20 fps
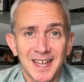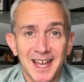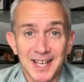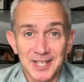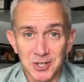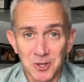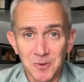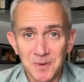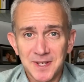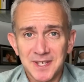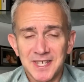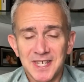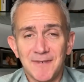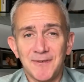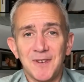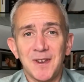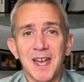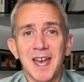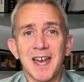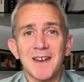As always,
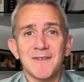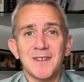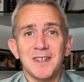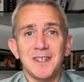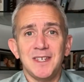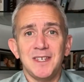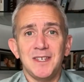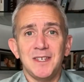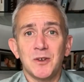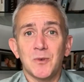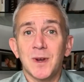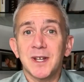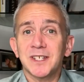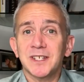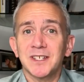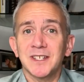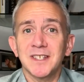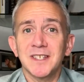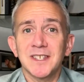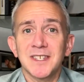if you have any
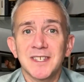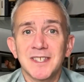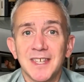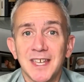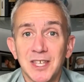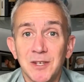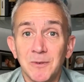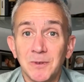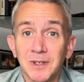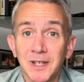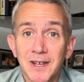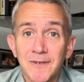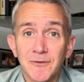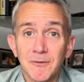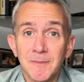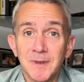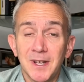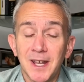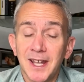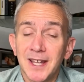questions that you would like
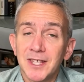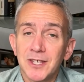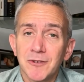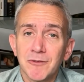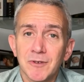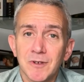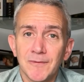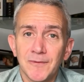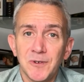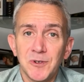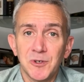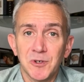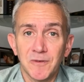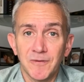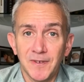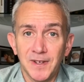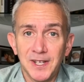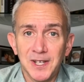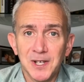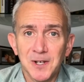for me to answer in a future
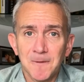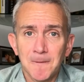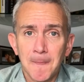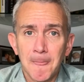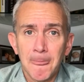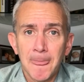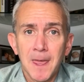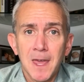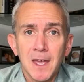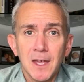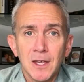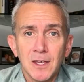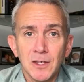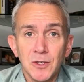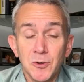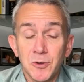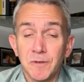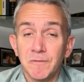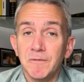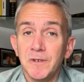video,
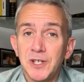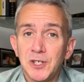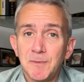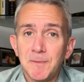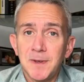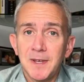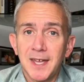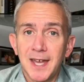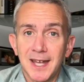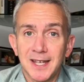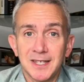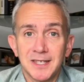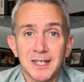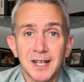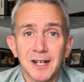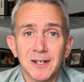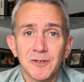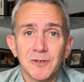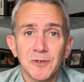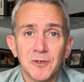you can reach me at
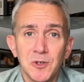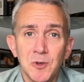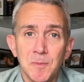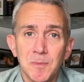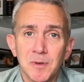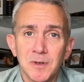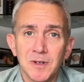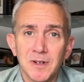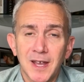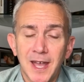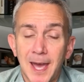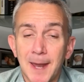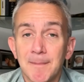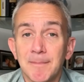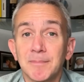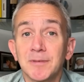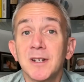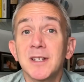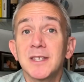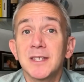
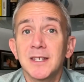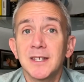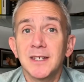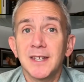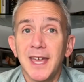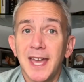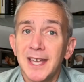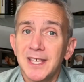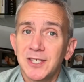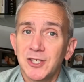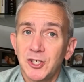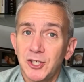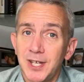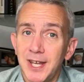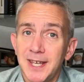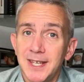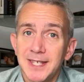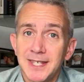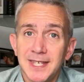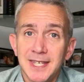
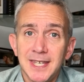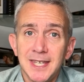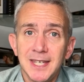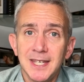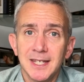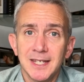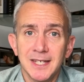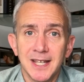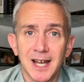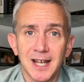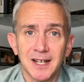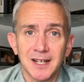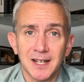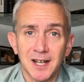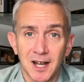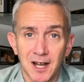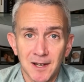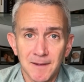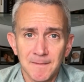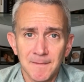
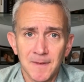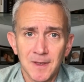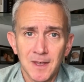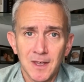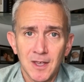drcooper@princetonsjc.com,